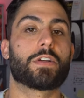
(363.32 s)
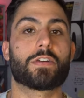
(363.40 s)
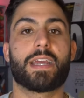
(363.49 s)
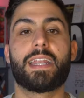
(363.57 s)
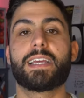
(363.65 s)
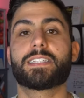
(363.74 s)
when you're
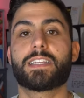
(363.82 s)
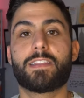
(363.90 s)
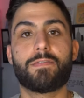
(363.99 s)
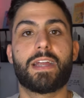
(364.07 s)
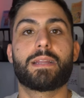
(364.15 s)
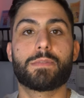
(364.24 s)
getting into
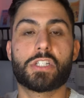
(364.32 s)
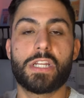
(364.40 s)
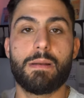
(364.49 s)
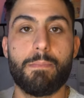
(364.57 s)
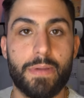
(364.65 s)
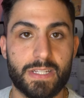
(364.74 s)
the vending
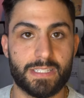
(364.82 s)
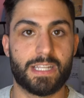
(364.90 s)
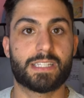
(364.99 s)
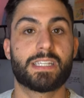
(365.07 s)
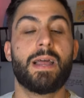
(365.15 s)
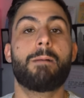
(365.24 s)
machine
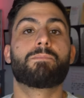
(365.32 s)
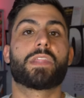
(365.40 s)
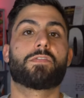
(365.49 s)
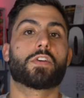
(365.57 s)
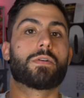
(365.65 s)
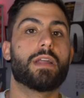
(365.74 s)
business.
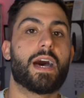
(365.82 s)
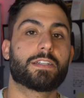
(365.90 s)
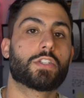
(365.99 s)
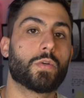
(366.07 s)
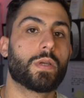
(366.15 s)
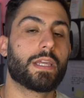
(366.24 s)
If you're
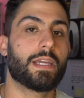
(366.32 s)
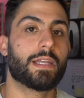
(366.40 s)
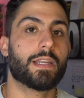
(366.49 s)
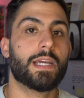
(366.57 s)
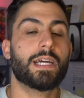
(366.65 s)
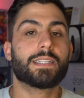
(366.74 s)
not doing
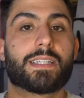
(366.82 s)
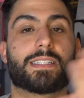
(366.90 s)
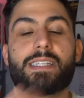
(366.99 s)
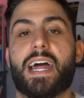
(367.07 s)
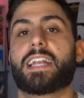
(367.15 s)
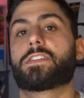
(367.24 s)
it to
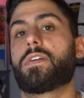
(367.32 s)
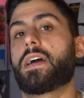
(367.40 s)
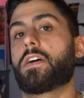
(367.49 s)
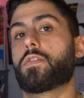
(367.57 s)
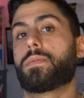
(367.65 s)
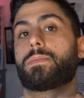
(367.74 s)

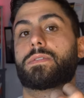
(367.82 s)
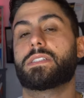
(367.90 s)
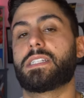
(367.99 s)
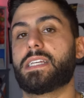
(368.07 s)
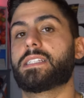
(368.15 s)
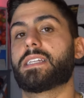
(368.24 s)
satisfy other people's
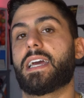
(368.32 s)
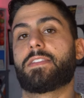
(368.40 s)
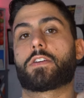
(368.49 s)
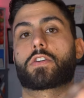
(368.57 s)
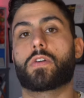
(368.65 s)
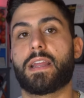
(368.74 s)
needs and
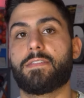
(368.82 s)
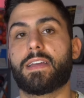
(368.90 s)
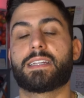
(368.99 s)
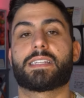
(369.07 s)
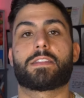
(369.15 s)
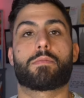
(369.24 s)
their
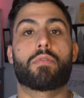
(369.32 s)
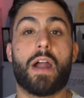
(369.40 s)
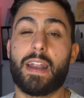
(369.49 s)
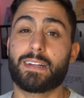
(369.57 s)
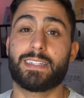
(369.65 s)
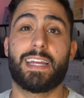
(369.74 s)
cravings and their
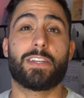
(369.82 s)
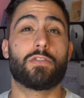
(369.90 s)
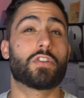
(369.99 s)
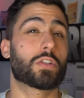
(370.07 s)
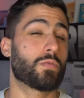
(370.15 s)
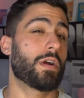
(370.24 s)
product, and you
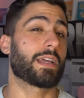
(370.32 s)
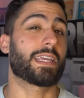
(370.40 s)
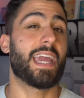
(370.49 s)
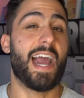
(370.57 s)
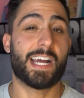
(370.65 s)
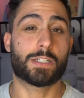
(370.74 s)
just want a
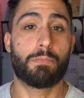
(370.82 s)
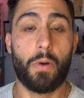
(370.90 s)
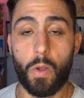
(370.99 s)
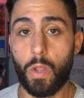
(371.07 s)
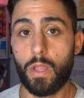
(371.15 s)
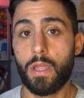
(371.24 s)
cash
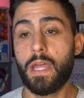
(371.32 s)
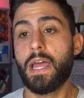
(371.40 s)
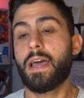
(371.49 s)
pull,